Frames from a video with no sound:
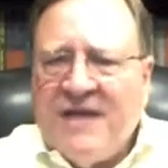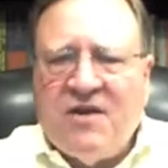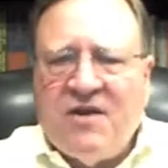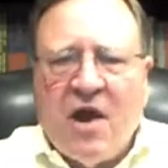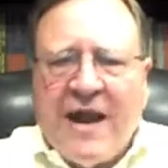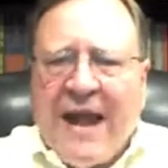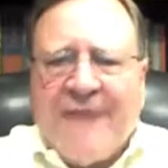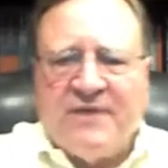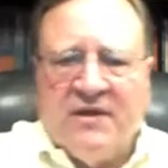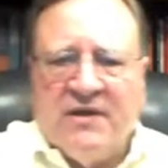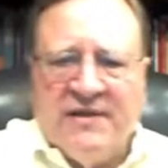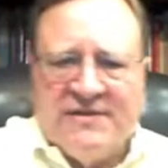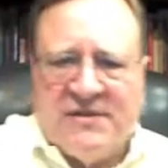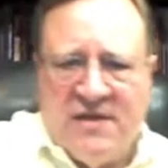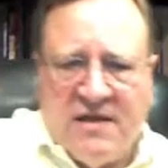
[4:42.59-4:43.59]
not have to
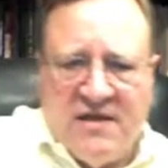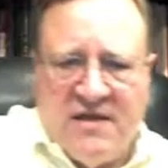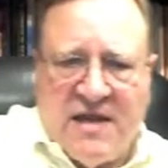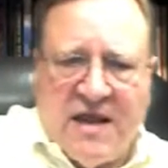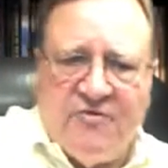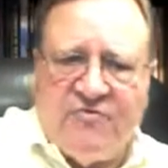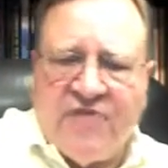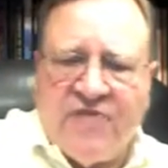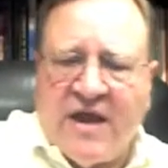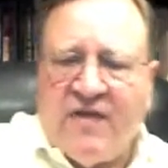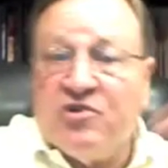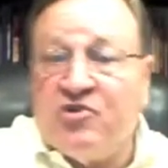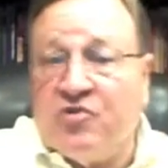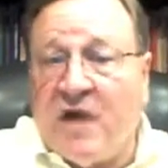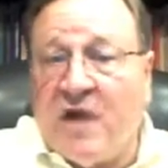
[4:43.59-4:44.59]
listen to the other thing
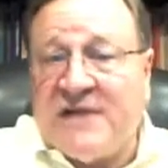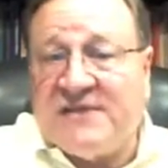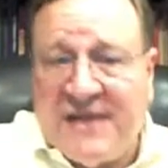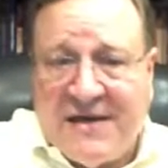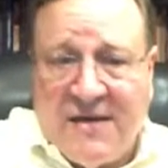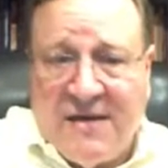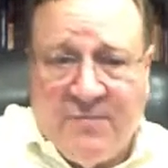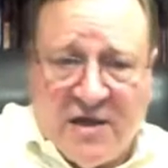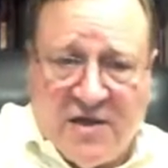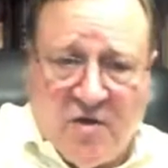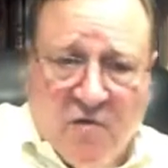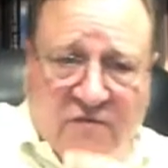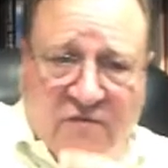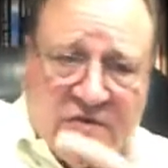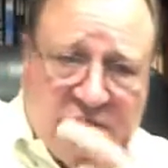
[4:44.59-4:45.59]
or trust anybody
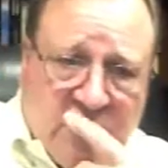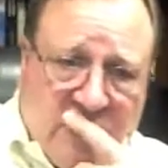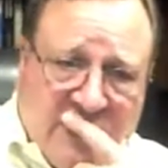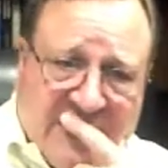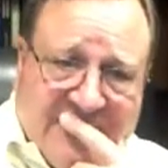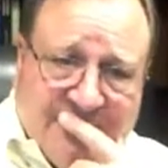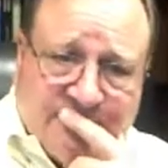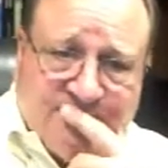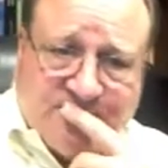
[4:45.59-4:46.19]
over 30.